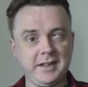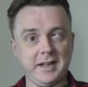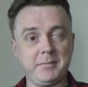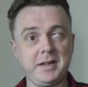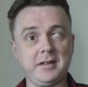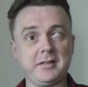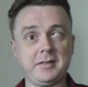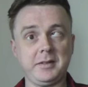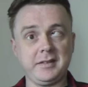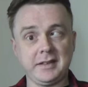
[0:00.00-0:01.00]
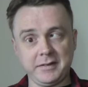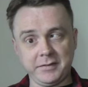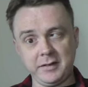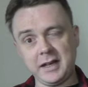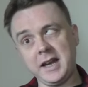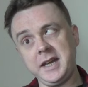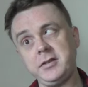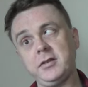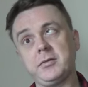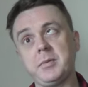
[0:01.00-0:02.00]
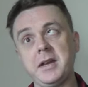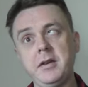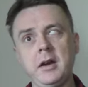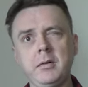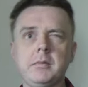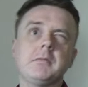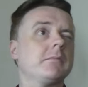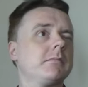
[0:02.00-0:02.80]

And we got to this level and it just went, no,